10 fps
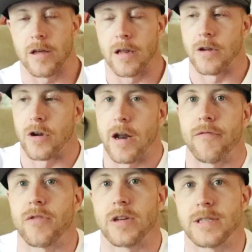and you're gonna
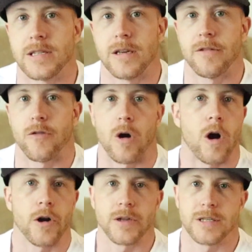have to see for
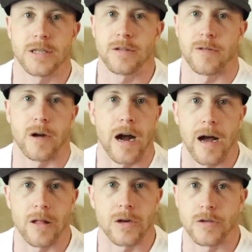harnesses, for
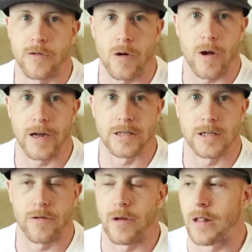collars, for all kinds of
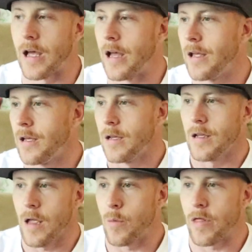stuff like that.
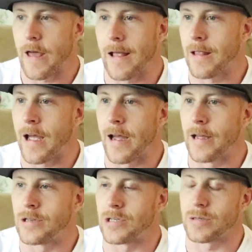And without
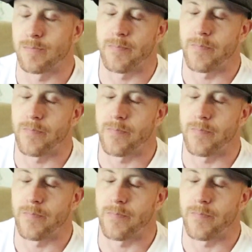that, it just